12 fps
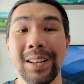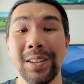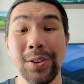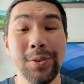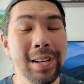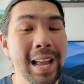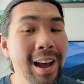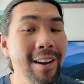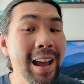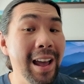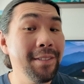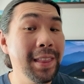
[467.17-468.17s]
You now
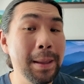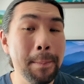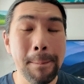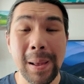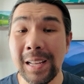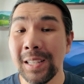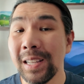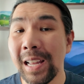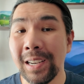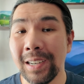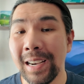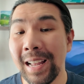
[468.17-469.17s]
have the best
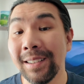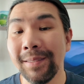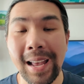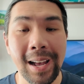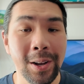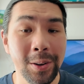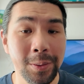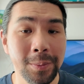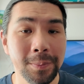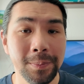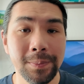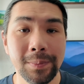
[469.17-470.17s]
internet at
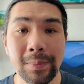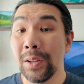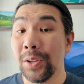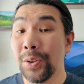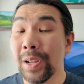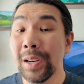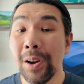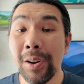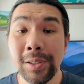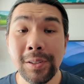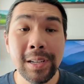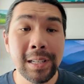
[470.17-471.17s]
home. You can
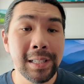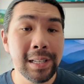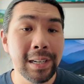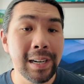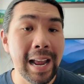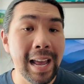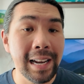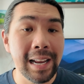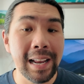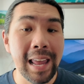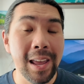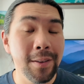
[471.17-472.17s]
also consider
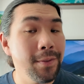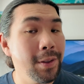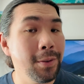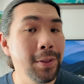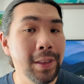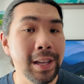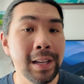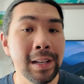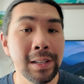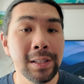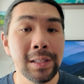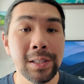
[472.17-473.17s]
adding a few
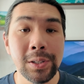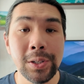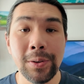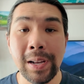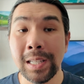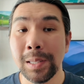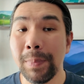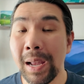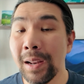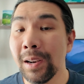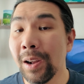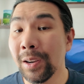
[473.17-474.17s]
things to
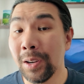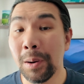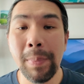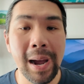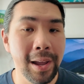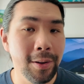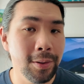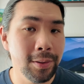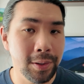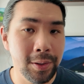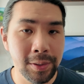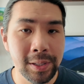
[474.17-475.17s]
expand on your Pi-hole
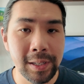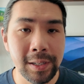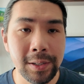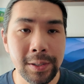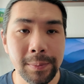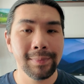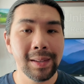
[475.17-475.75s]
usage.